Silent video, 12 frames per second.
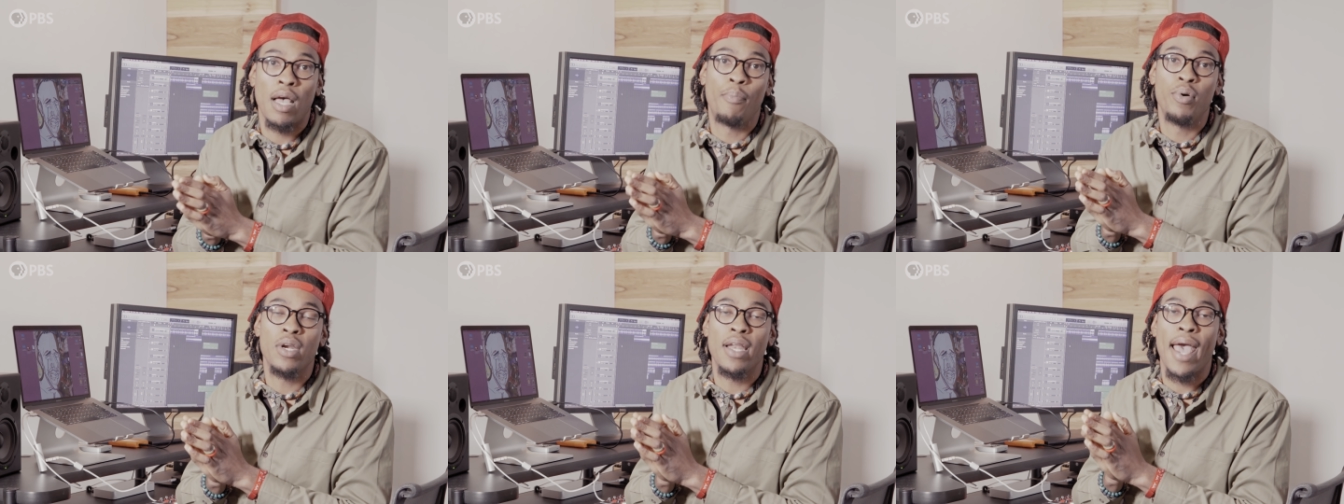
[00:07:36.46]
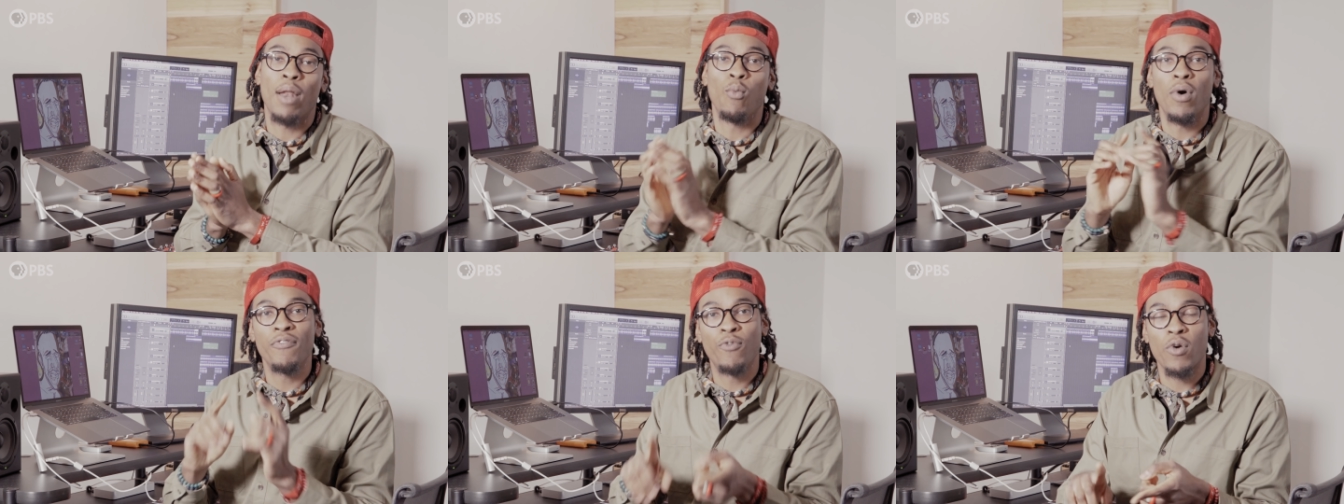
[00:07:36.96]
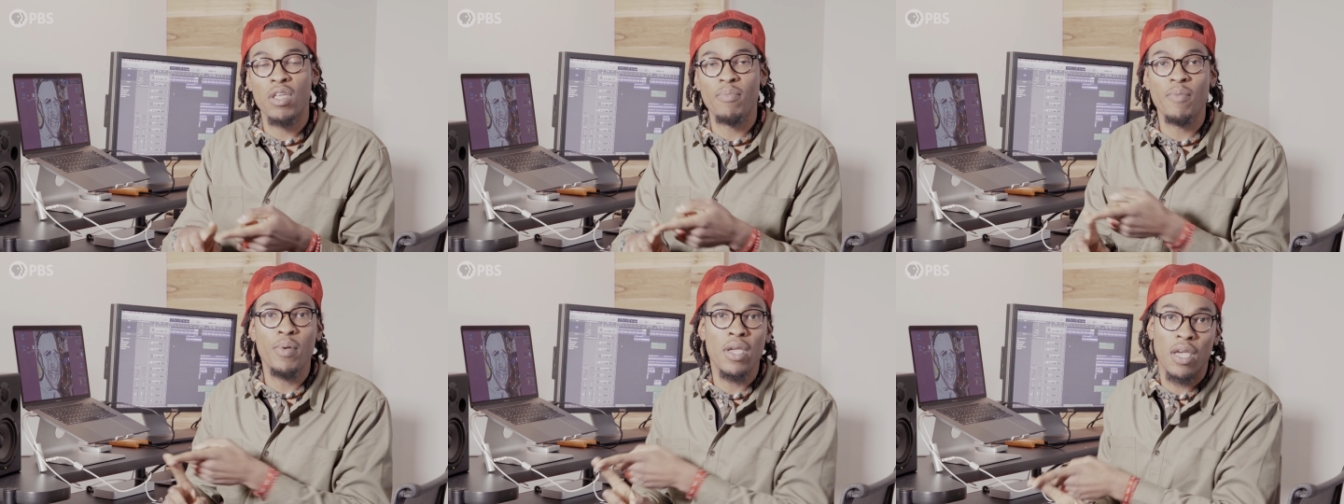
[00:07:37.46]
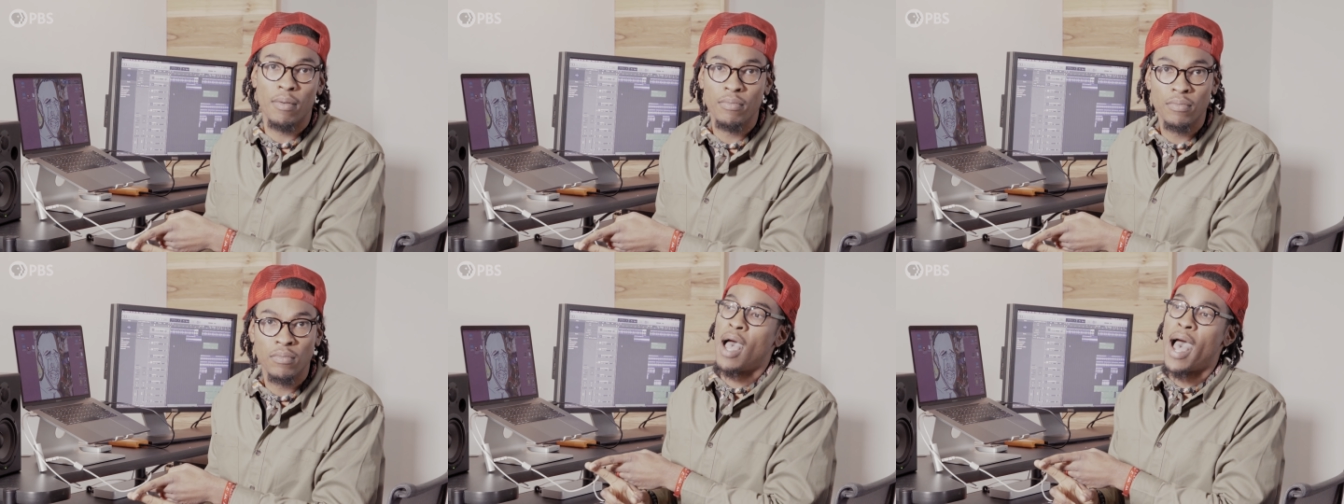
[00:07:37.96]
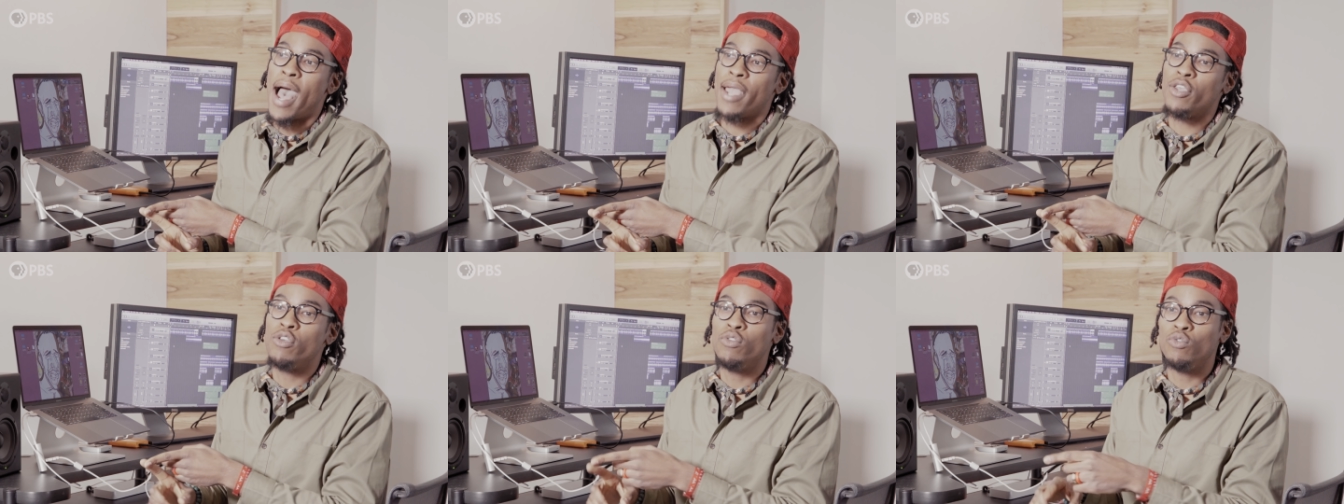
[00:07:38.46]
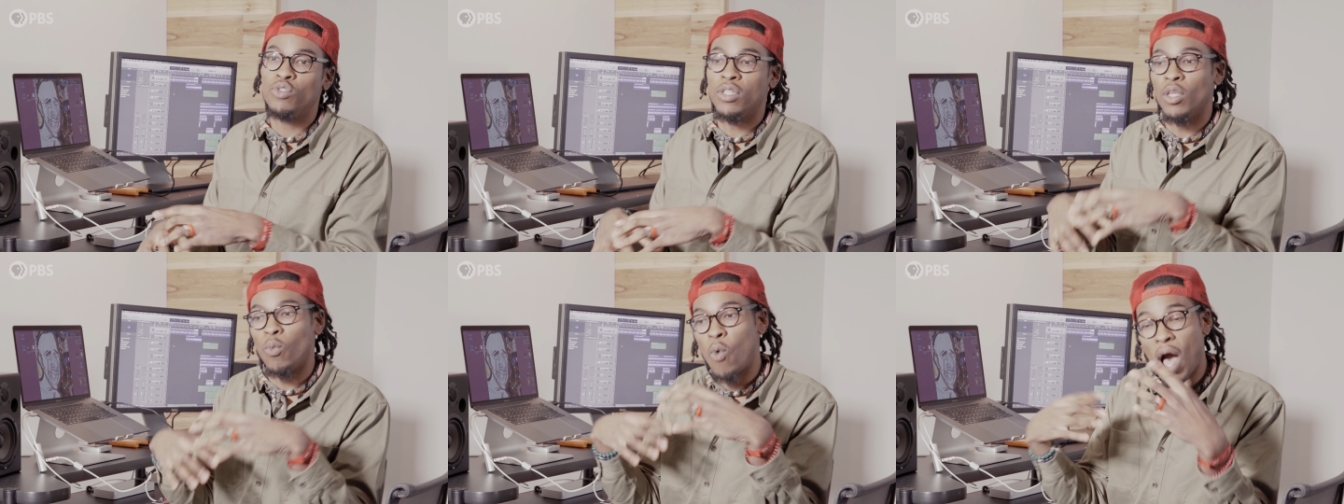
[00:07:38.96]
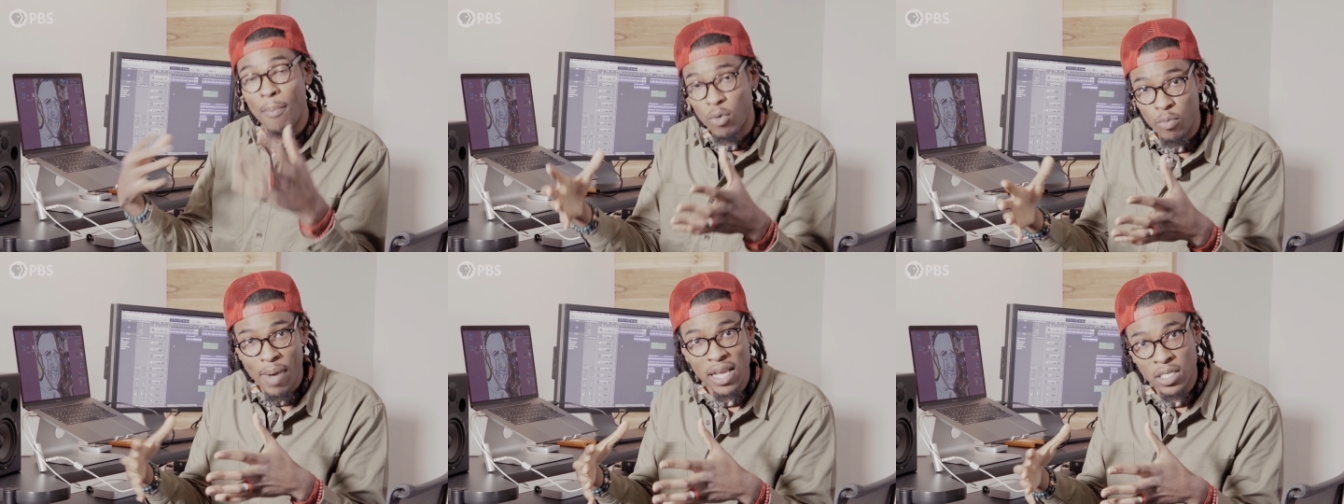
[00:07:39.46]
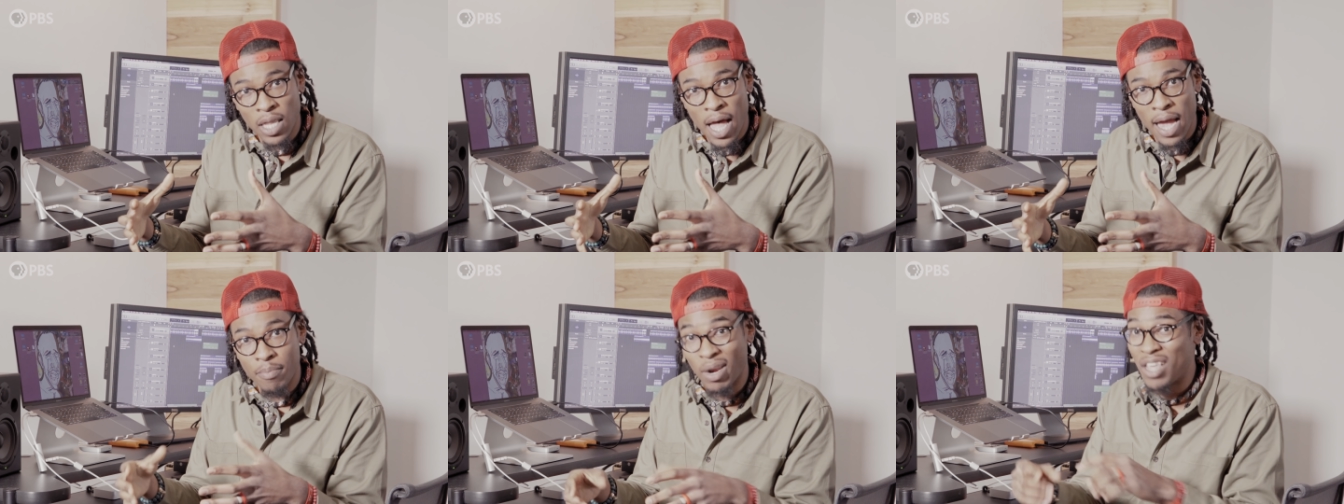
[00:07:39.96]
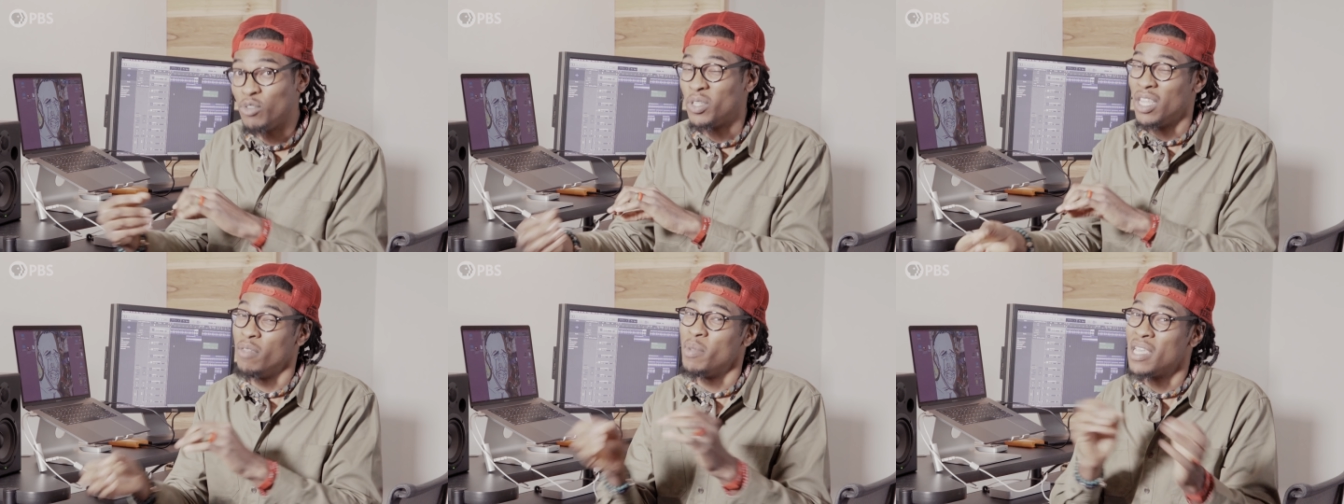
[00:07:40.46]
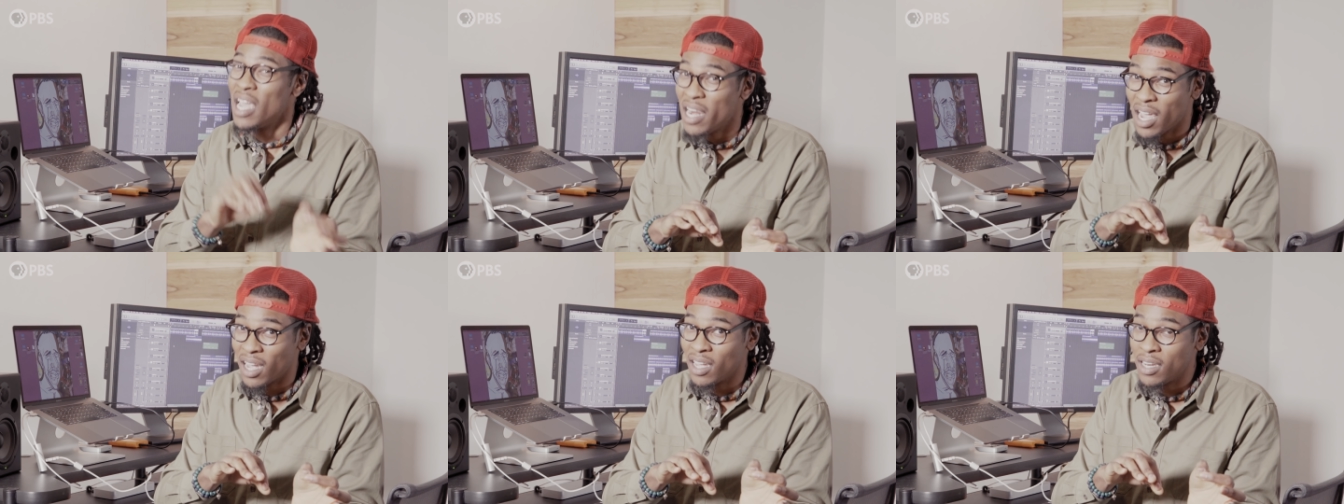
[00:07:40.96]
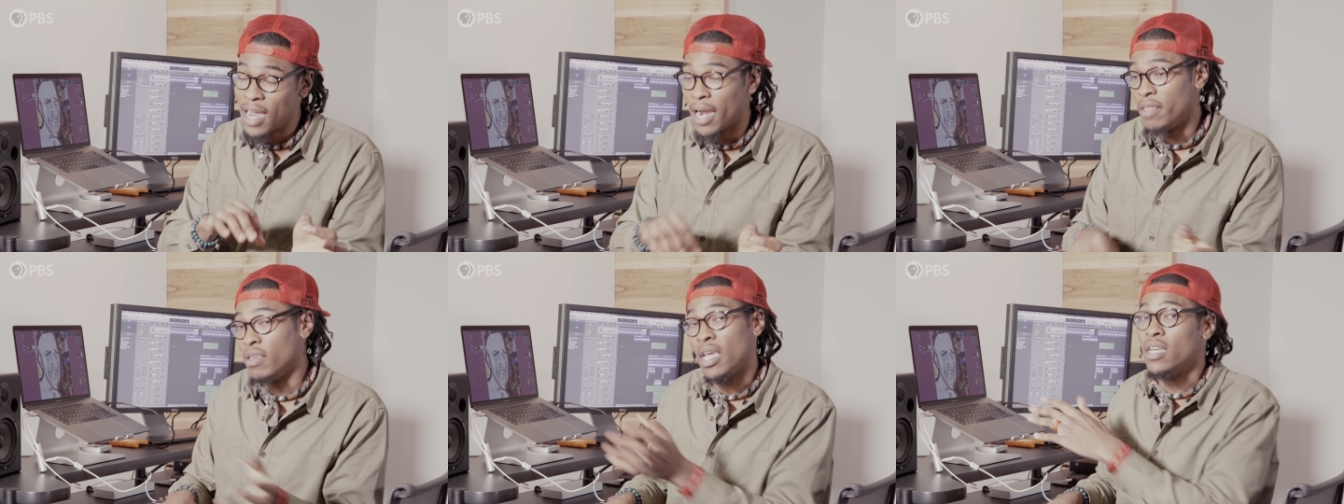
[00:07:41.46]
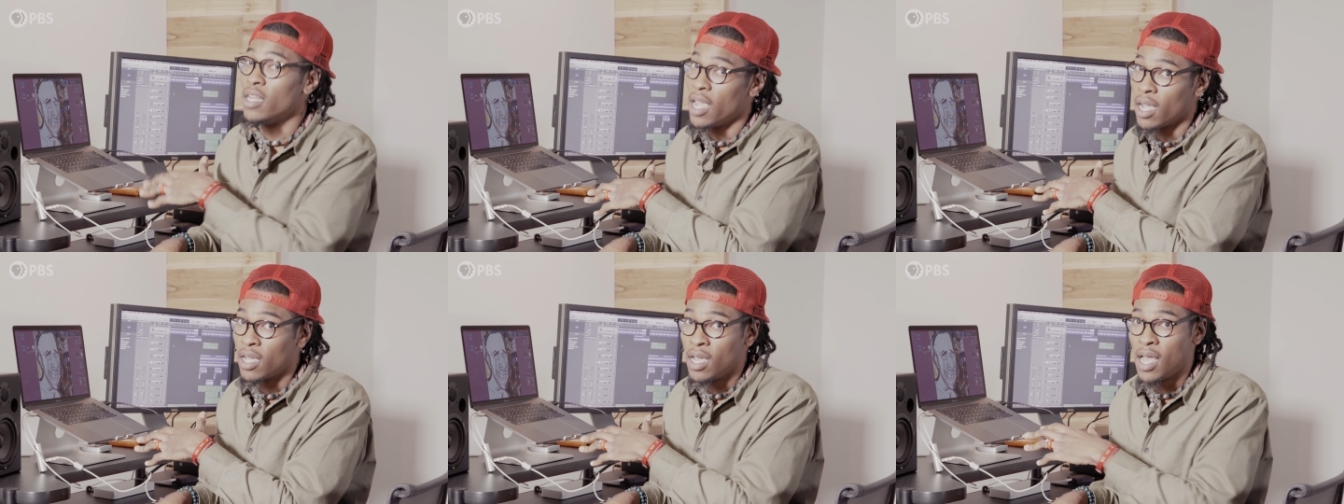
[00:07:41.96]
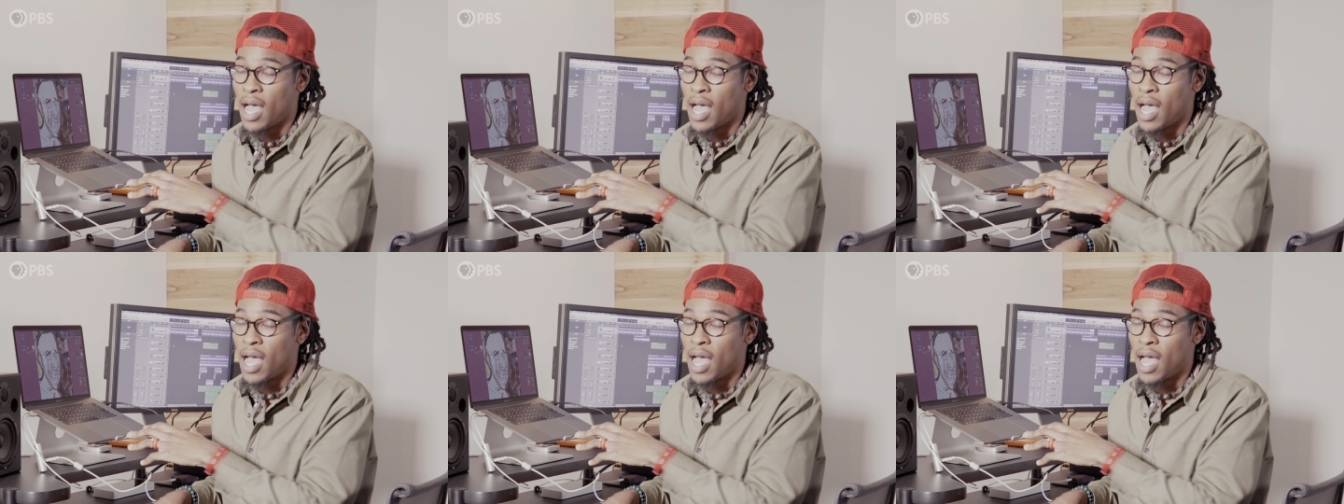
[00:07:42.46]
I put it at 140 BPM. I used the wobble bass line, but I used it in the beginning, not in the ending.